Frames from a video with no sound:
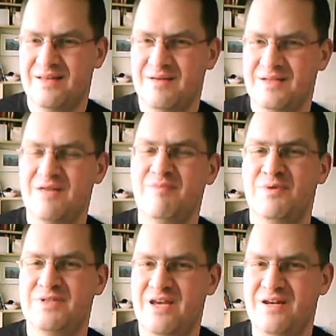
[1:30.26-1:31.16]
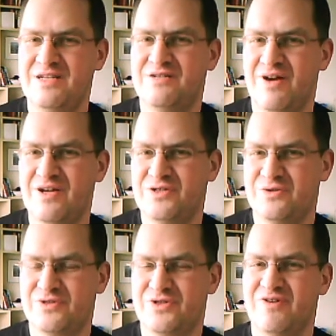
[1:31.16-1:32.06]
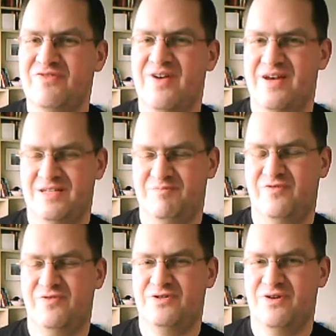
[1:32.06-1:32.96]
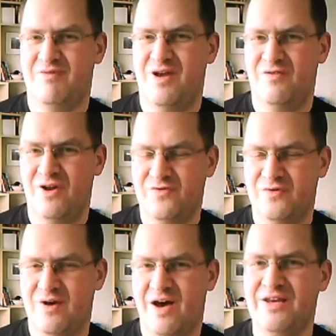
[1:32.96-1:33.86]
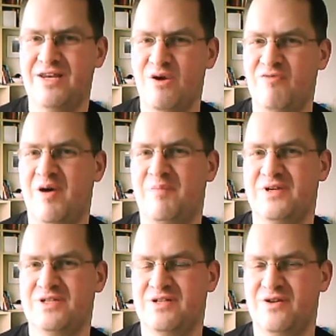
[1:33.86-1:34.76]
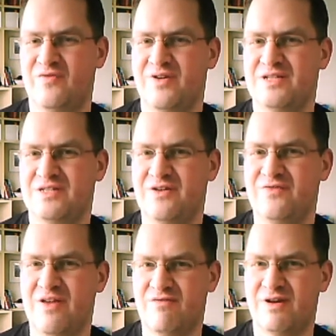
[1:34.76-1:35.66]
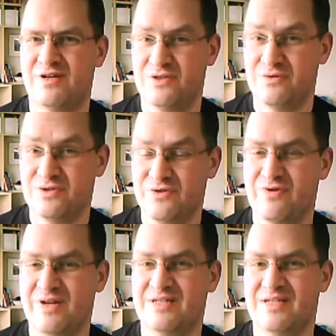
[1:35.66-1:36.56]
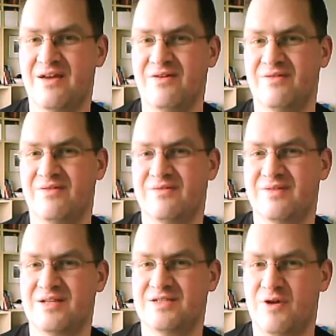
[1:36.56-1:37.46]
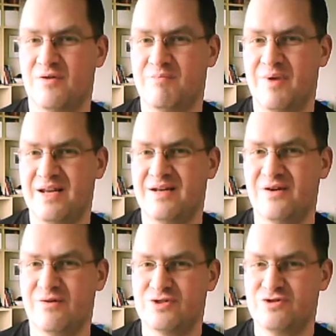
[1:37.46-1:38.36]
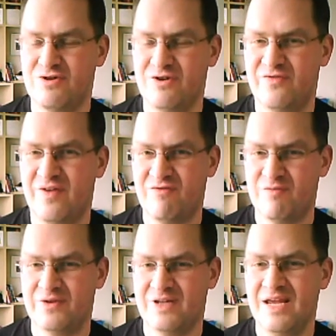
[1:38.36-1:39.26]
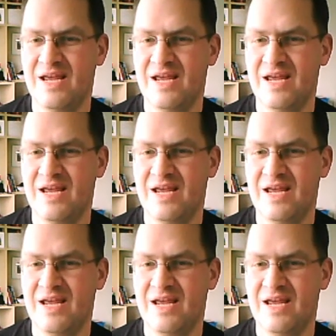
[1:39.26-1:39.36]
some people say you need to write a short story first before you try and write a novel. I know of published novelists who've never written a short story, so that's blatantly not true for everybody.